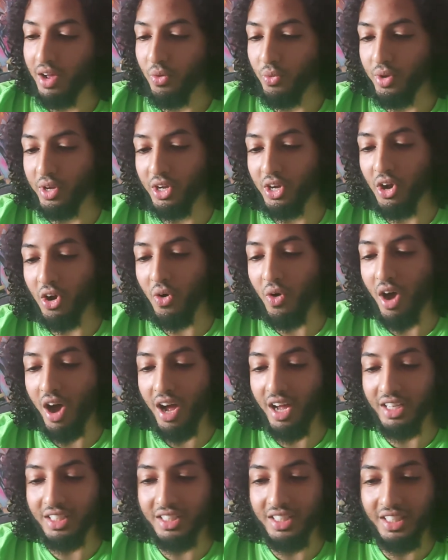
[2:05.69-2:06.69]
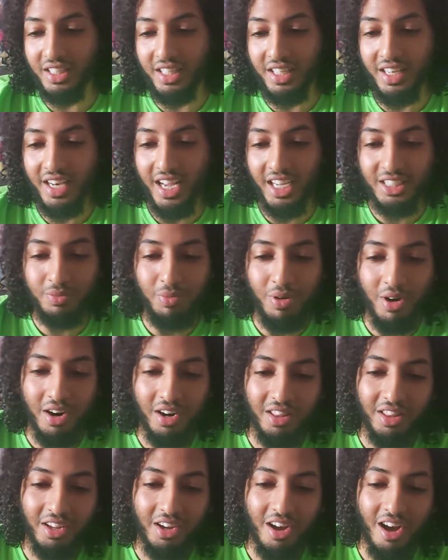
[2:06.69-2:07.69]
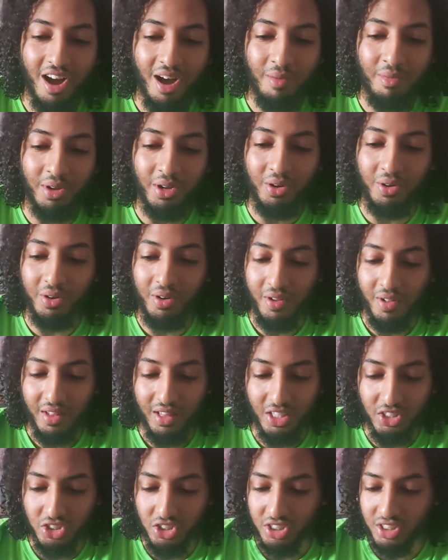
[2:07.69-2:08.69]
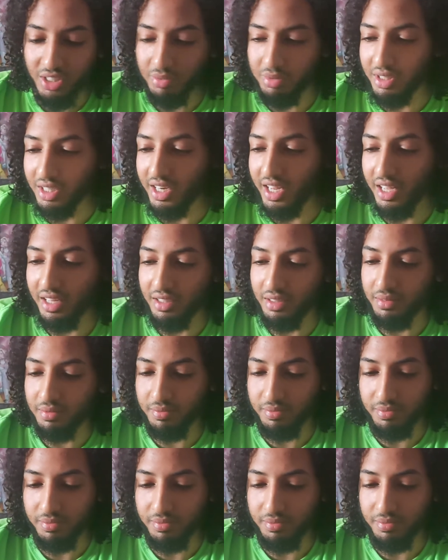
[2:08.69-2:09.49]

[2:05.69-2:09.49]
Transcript: We go on to the next part of the comic. Let's just skip to the end.